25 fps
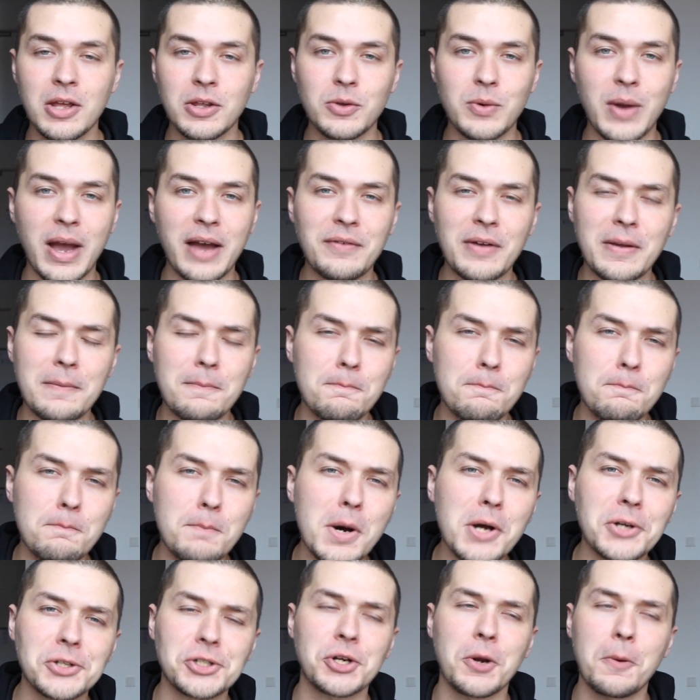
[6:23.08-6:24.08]
you have a
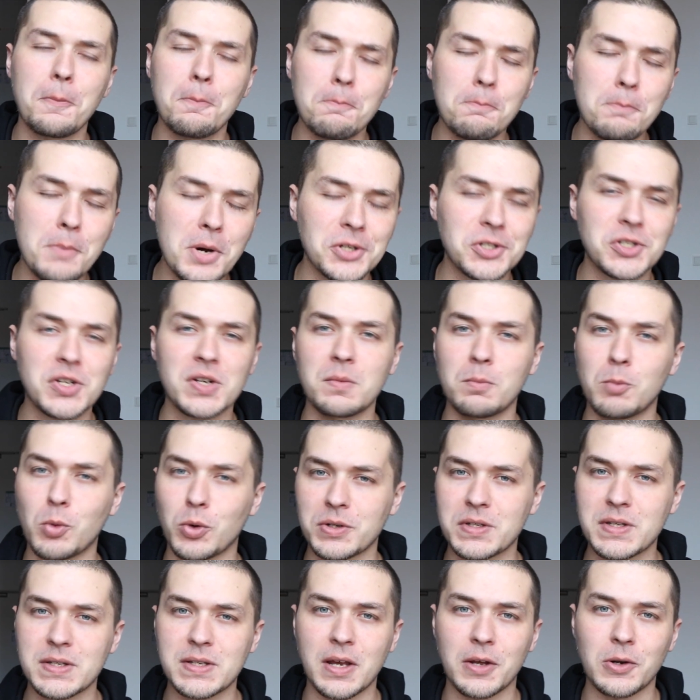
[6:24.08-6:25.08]
much much, much
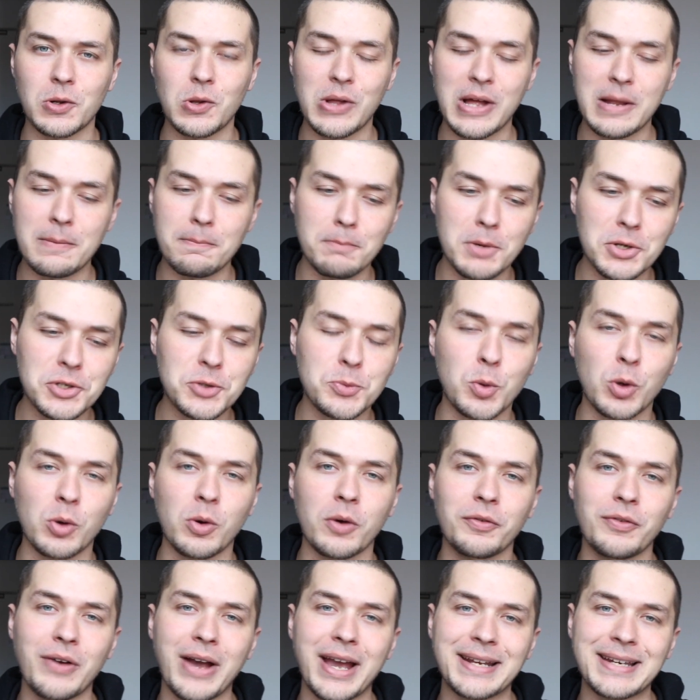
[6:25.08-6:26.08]
more subtle and much more
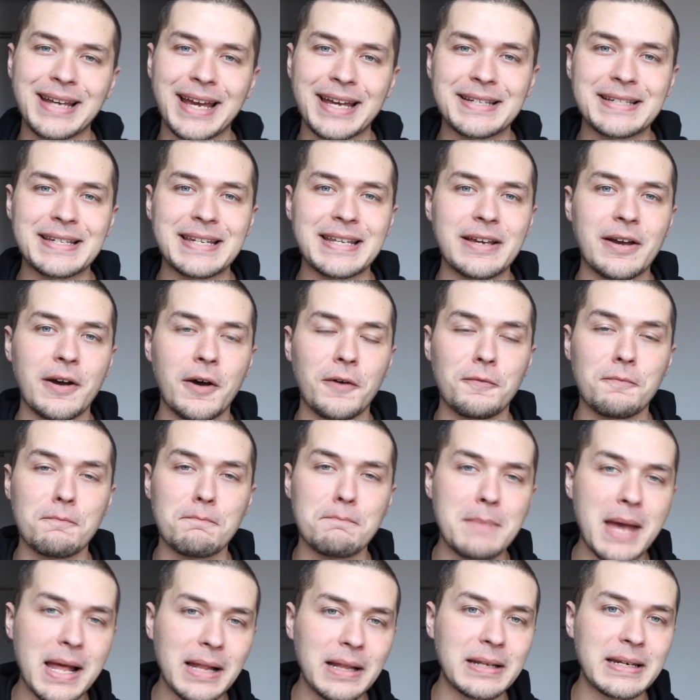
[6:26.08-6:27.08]
refined idea of
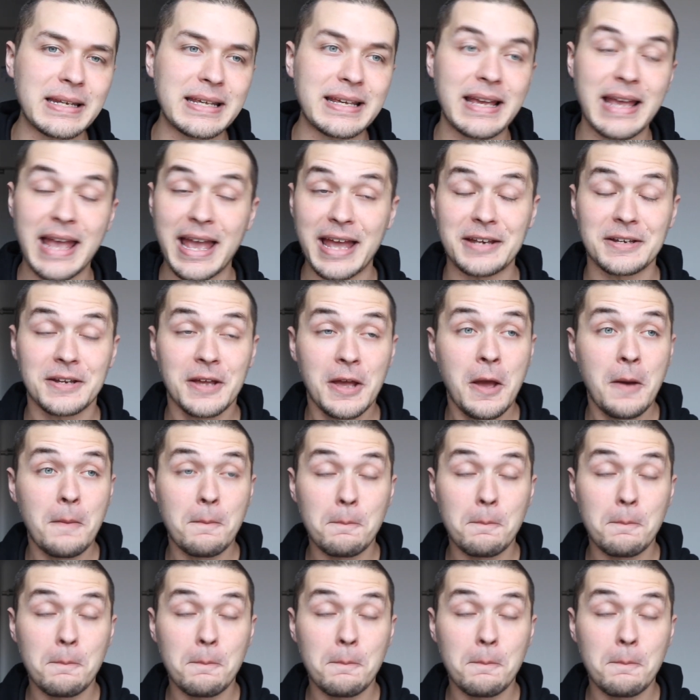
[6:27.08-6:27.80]
melody and